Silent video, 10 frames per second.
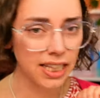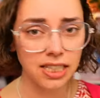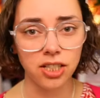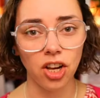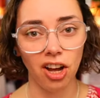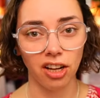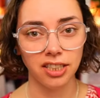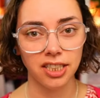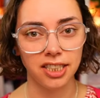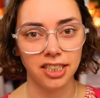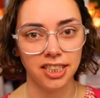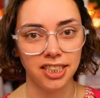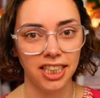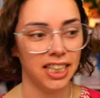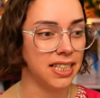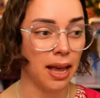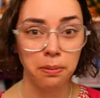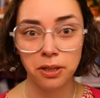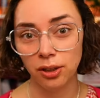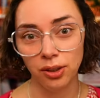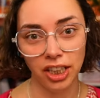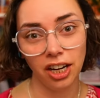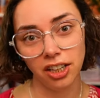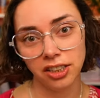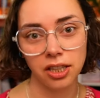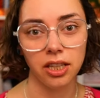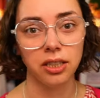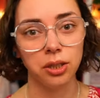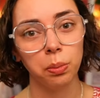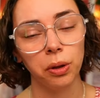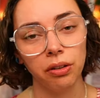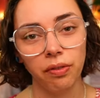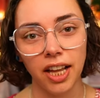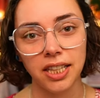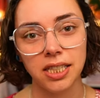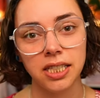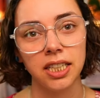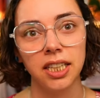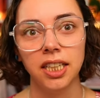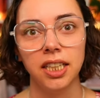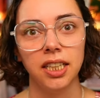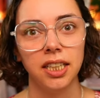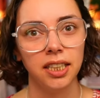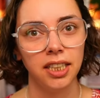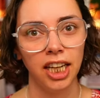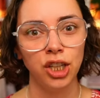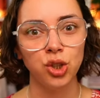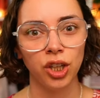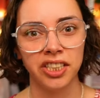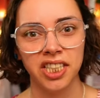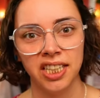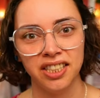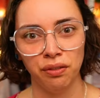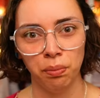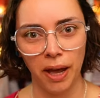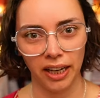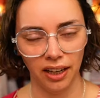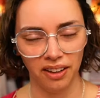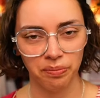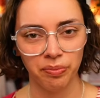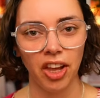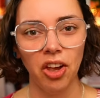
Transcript: It is absolutely not the super advanced intricacies of pedaling.